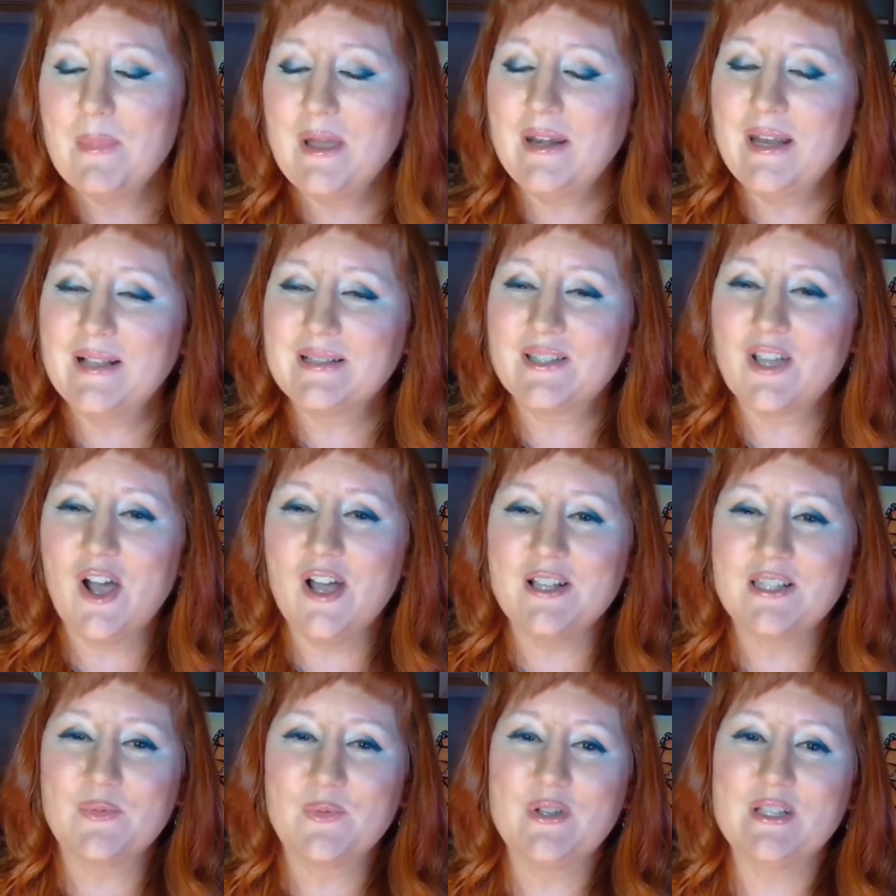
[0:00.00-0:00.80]
My next
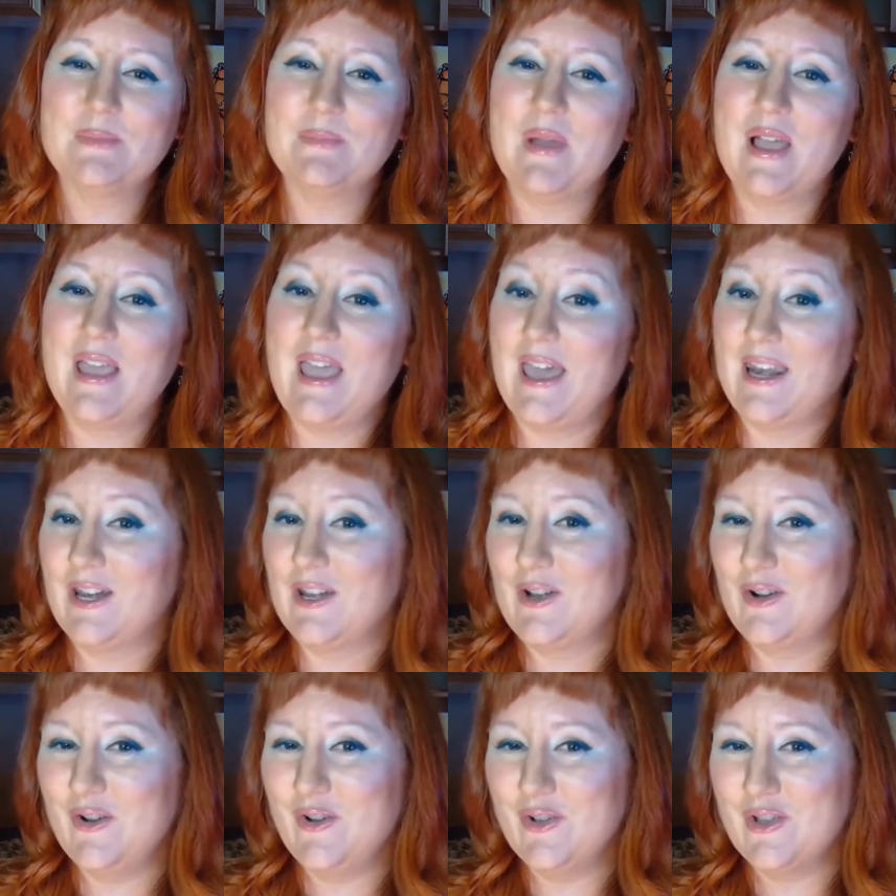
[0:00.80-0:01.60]
cost was my
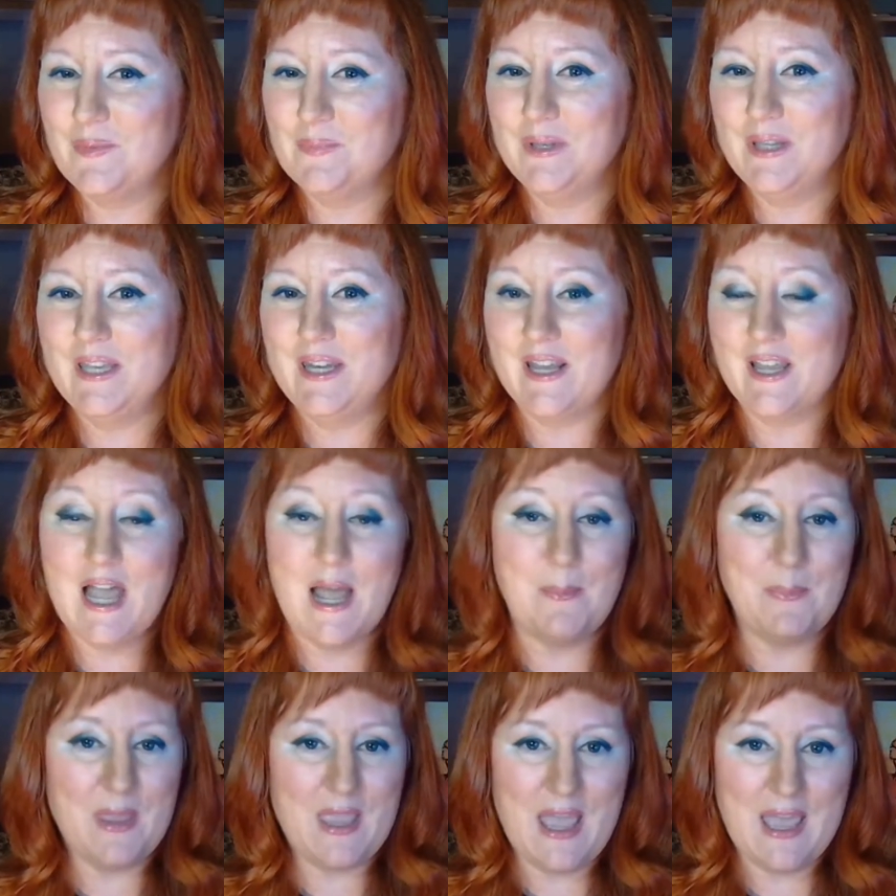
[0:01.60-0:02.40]
editor who completed
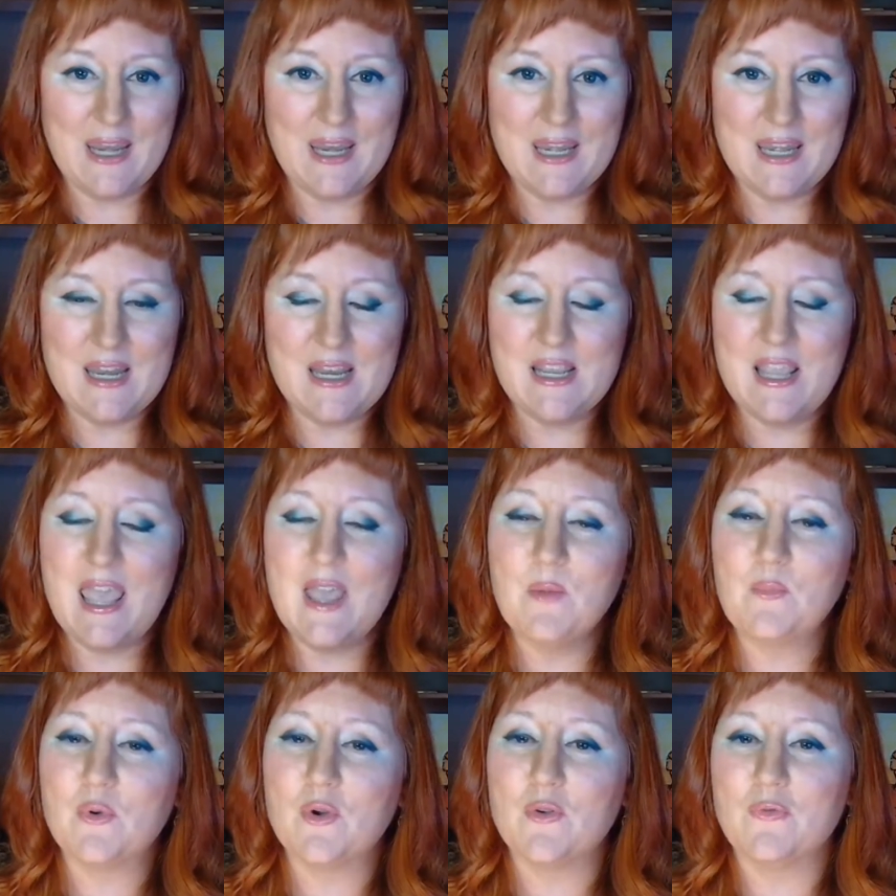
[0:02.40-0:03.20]
copy editing
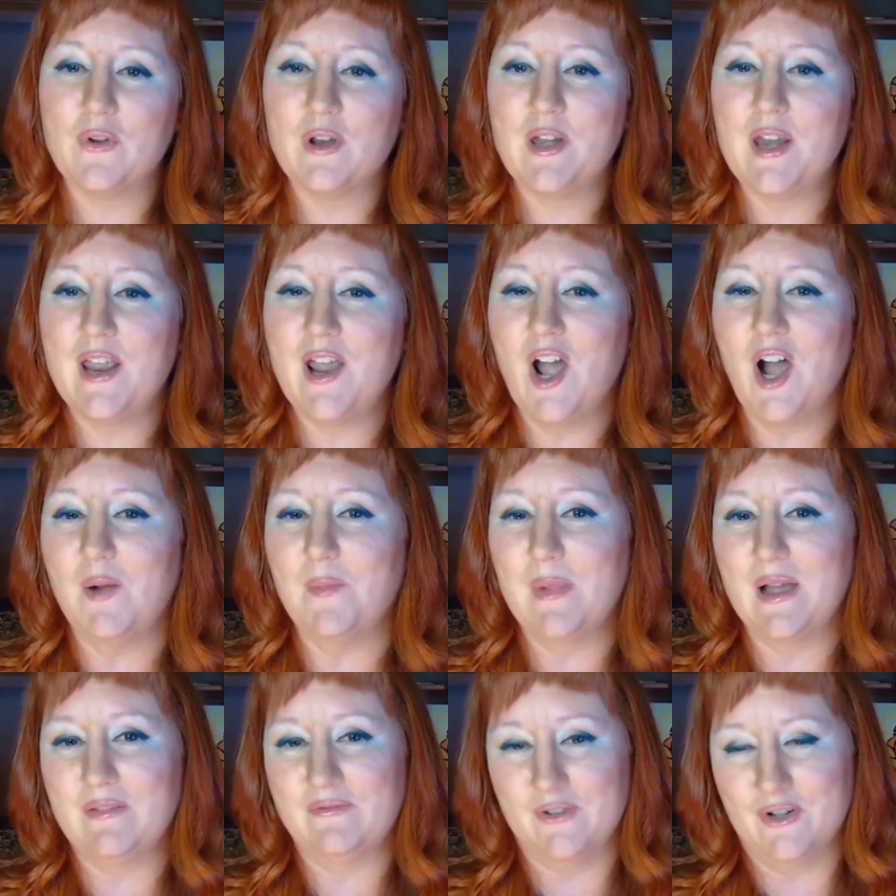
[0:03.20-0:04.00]
and proofreading on
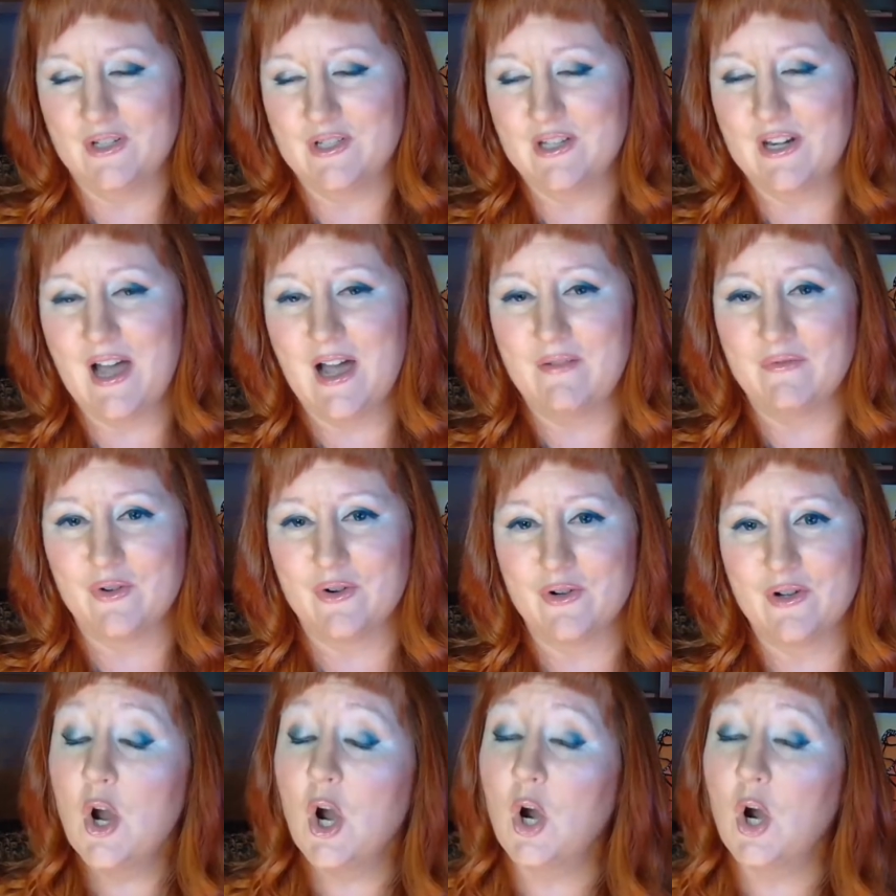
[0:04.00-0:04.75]
my first novel. Her